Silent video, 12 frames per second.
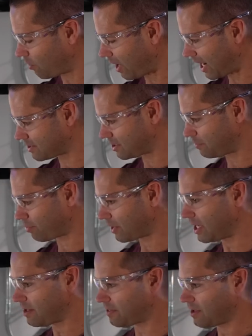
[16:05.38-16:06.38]
will actually
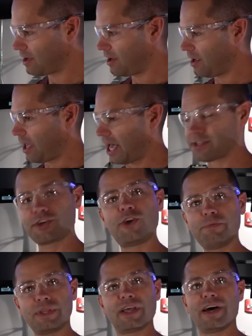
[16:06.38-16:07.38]
breathe as a
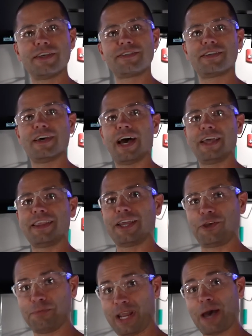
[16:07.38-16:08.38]
human does. That
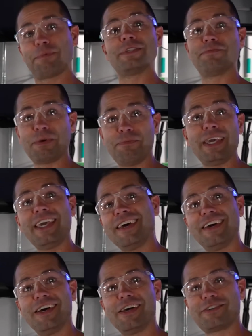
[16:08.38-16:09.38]
human happens to be me.
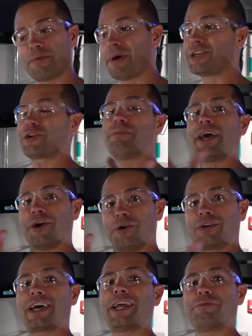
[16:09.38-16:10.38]
So I measured my
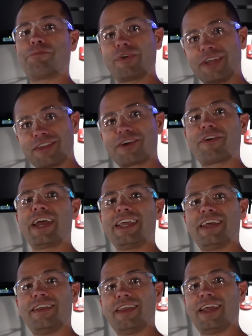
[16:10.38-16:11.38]
own kind of breathing rate
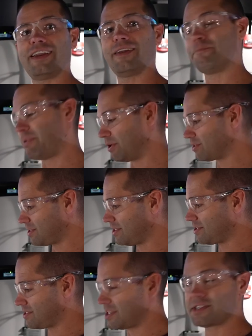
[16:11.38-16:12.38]
and then built a
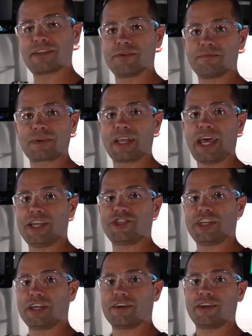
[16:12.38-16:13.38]
system, kind of
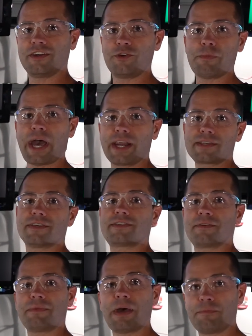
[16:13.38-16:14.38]
engineered a pneumatic
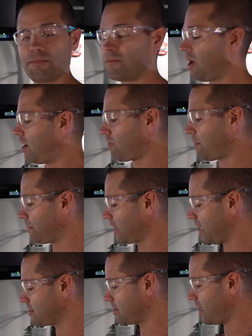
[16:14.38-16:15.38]
system that
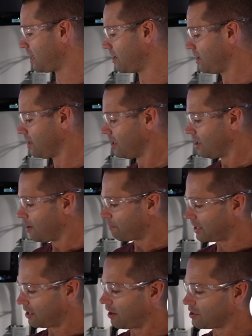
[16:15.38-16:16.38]
replicates that.
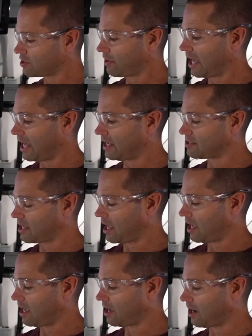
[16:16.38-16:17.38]
But it also has
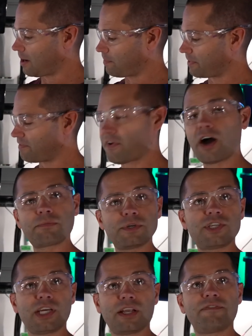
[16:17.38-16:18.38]
a fog
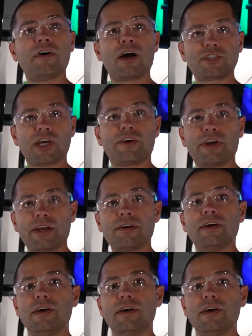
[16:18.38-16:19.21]
machine, a fog generator.